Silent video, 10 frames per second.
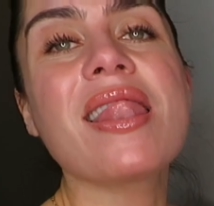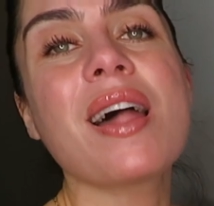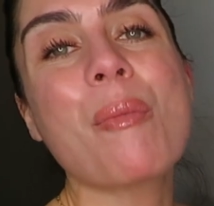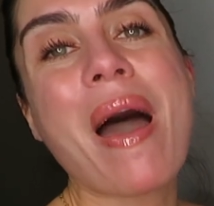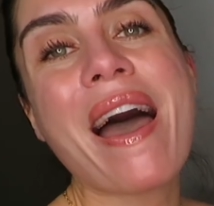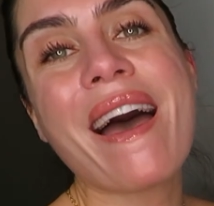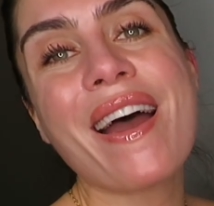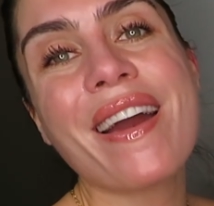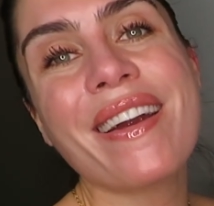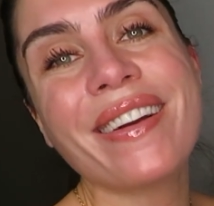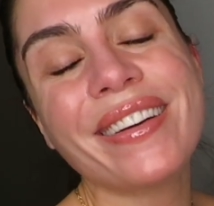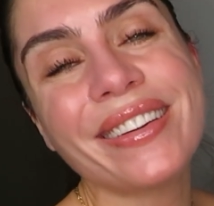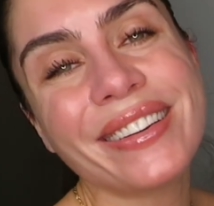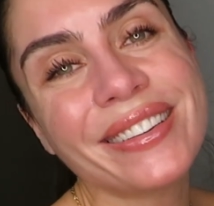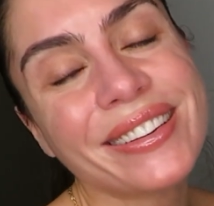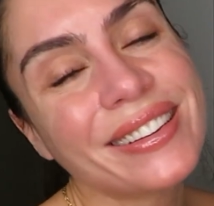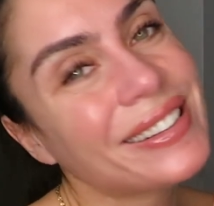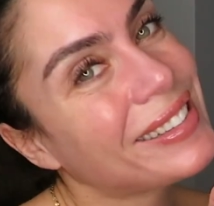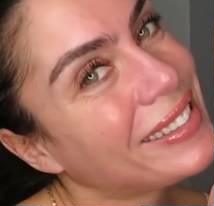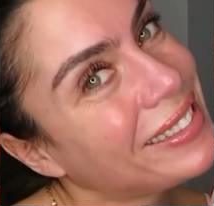La Mer.
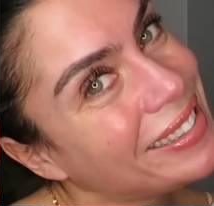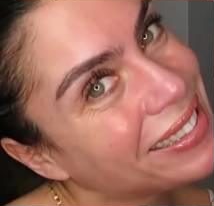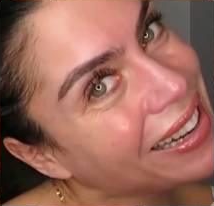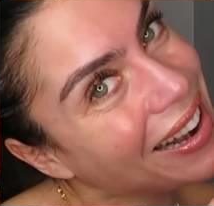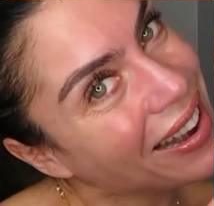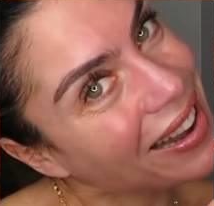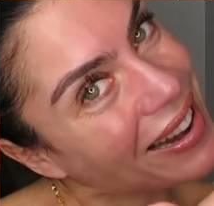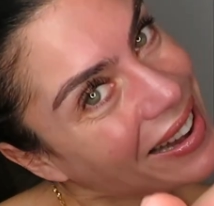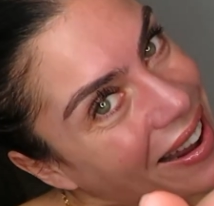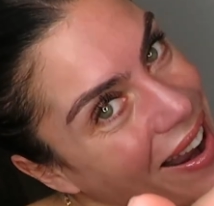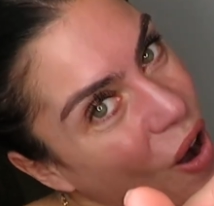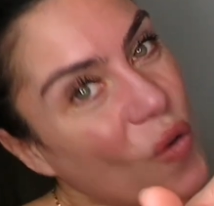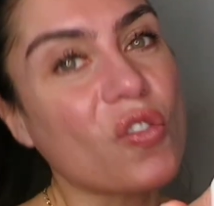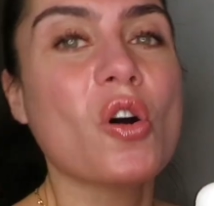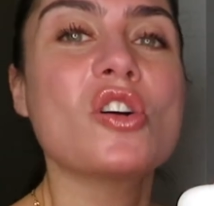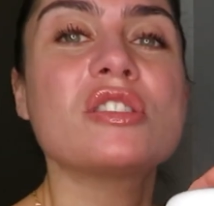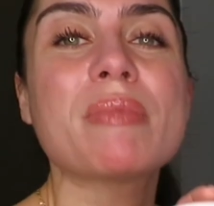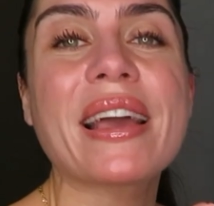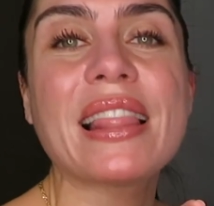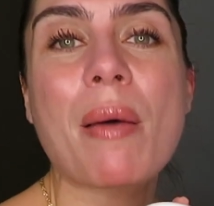Of course,
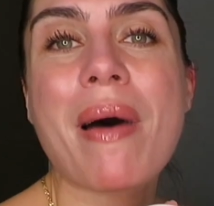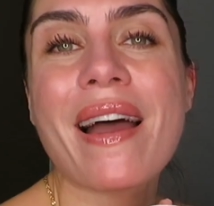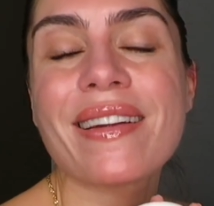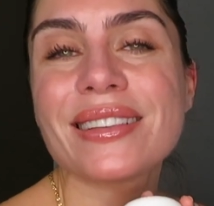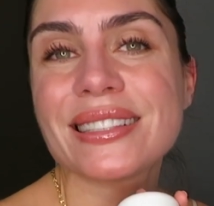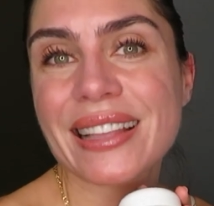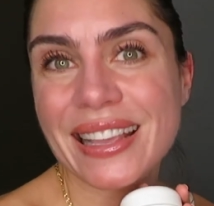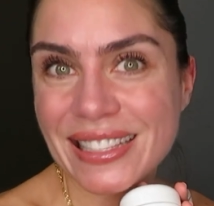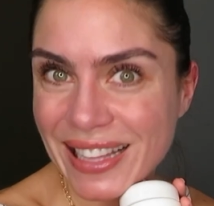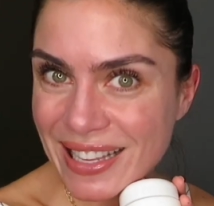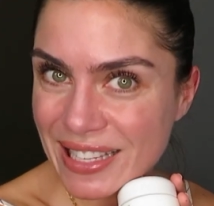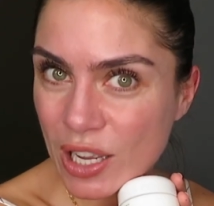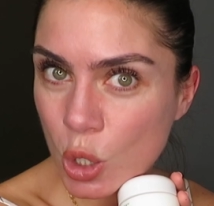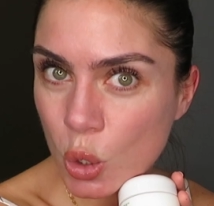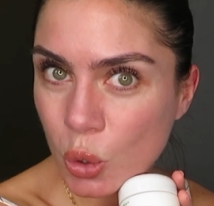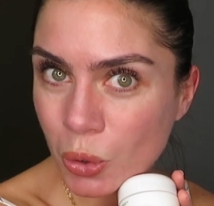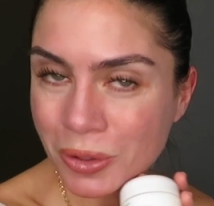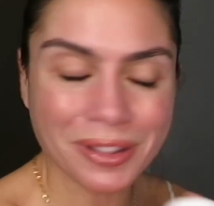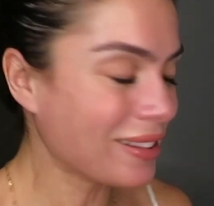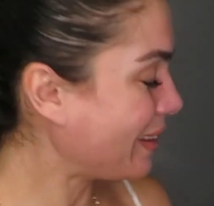my La Mer stays nice and
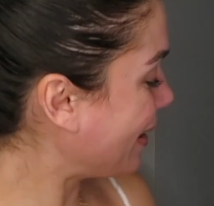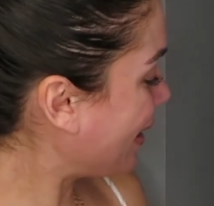cool.